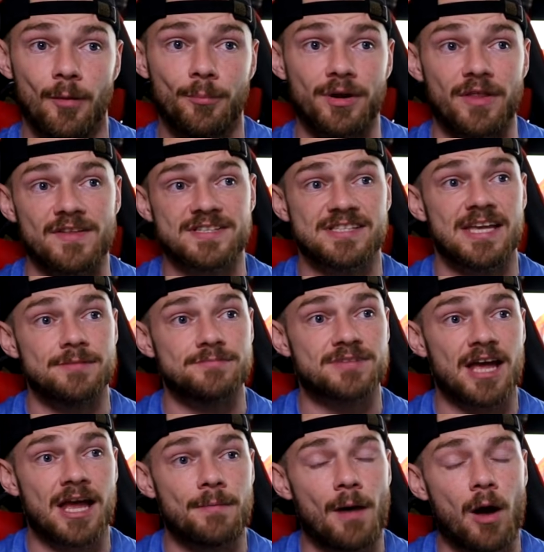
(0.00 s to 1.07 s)
But at the same
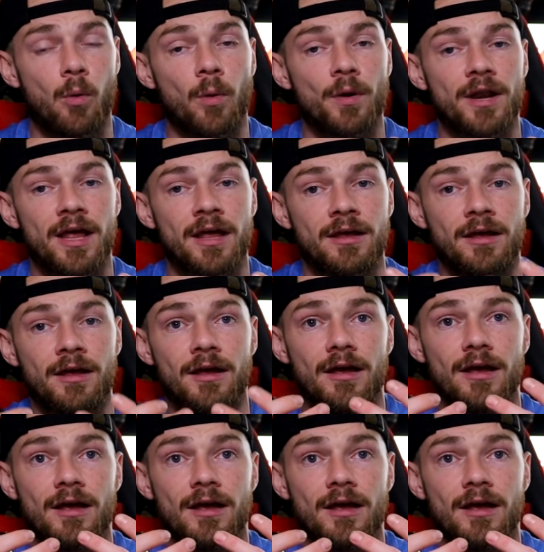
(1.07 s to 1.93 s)
time, I want to